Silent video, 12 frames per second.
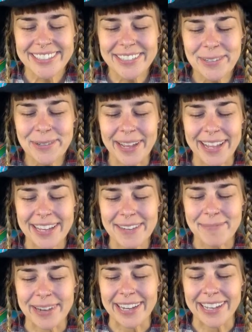Who
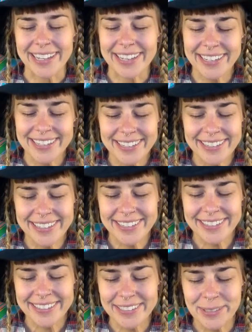am I?
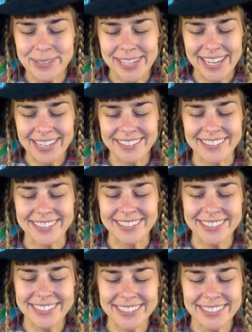Who's
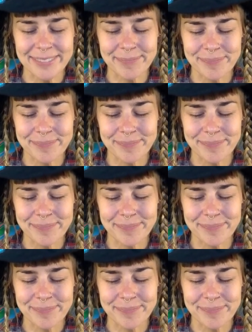anxious?